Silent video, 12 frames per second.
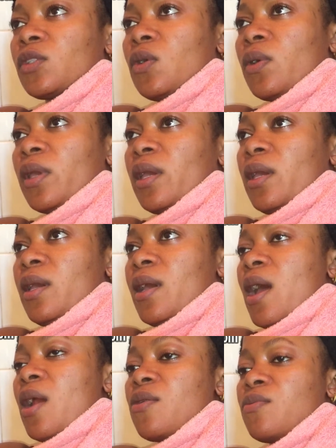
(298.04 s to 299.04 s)

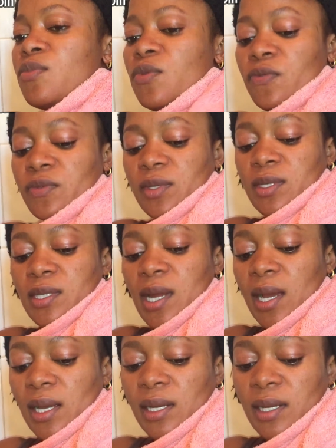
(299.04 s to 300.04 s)
okay, and remove the
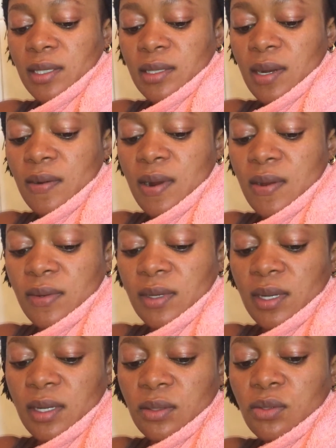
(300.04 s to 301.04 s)
darkness
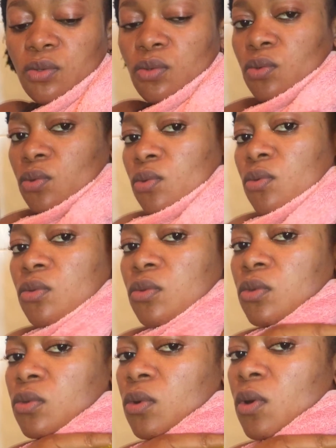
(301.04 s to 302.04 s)
around it too.
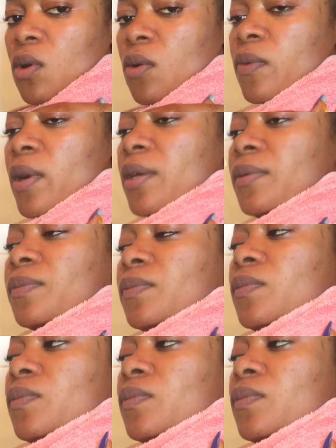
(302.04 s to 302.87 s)
All right.